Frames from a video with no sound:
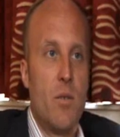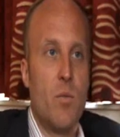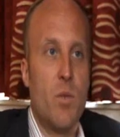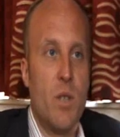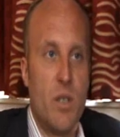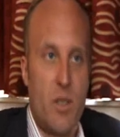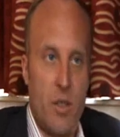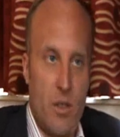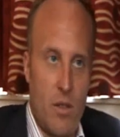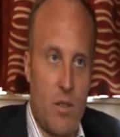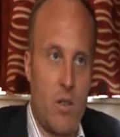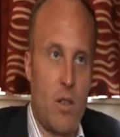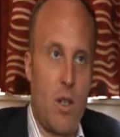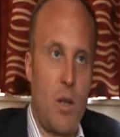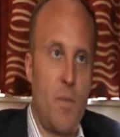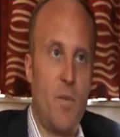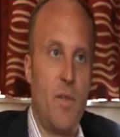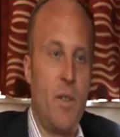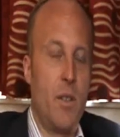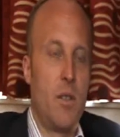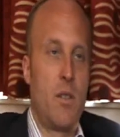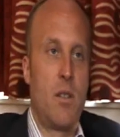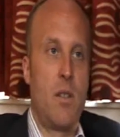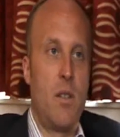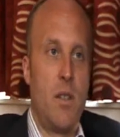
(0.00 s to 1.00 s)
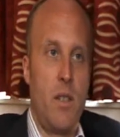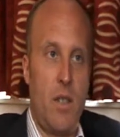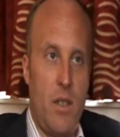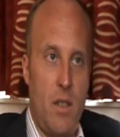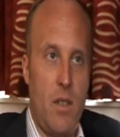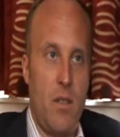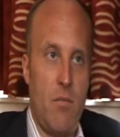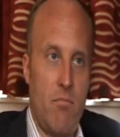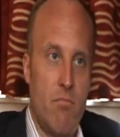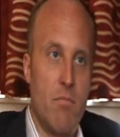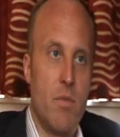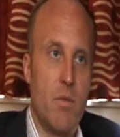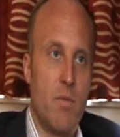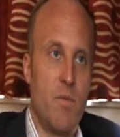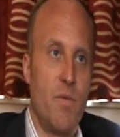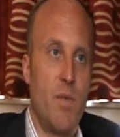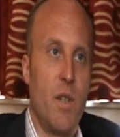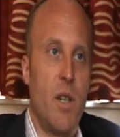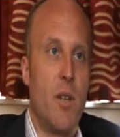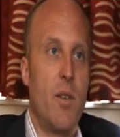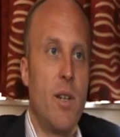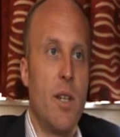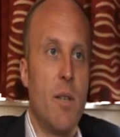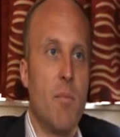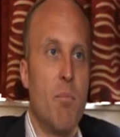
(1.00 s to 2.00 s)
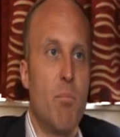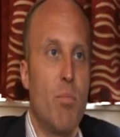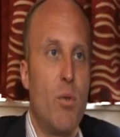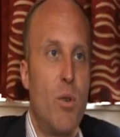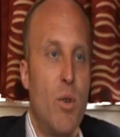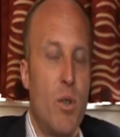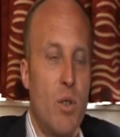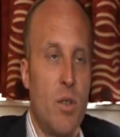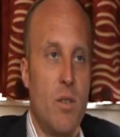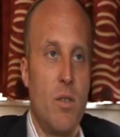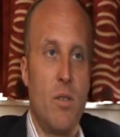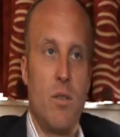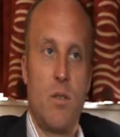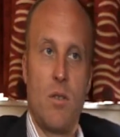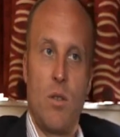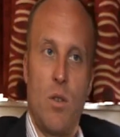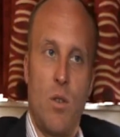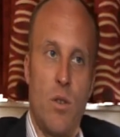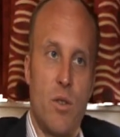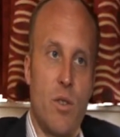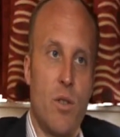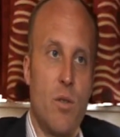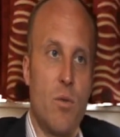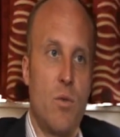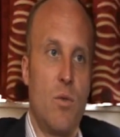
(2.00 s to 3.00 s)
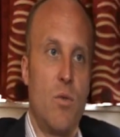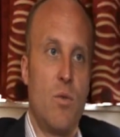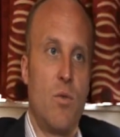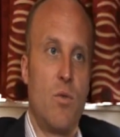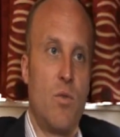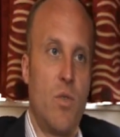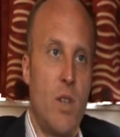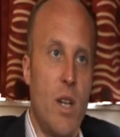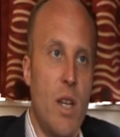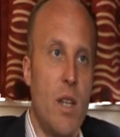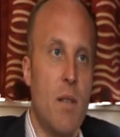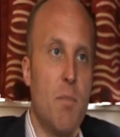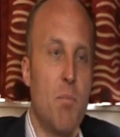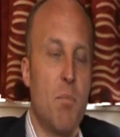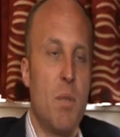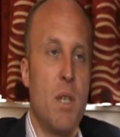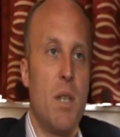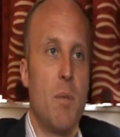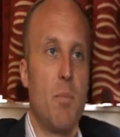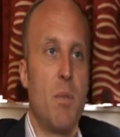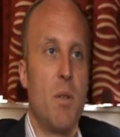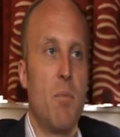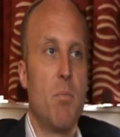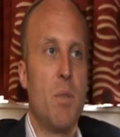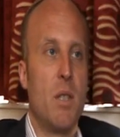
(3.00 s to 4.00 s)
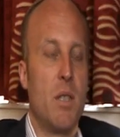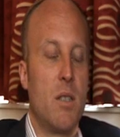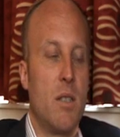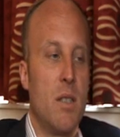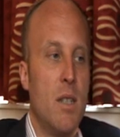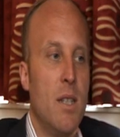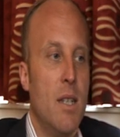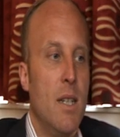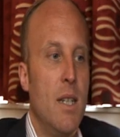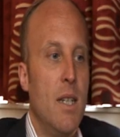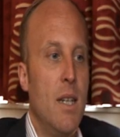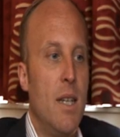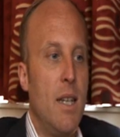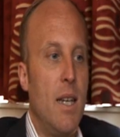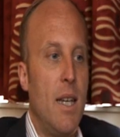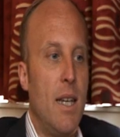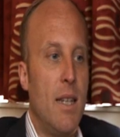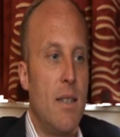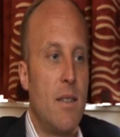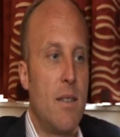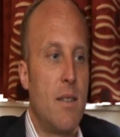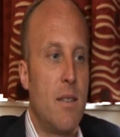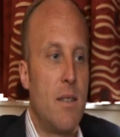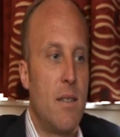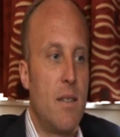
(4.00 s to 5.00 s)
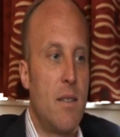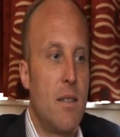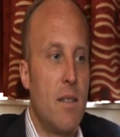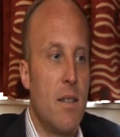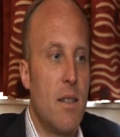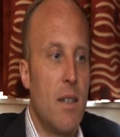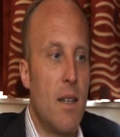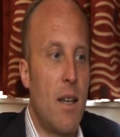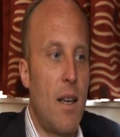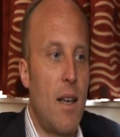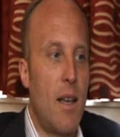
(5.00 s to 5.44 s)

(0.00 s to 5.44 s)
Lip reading: which is obviously very important also to train people, but it's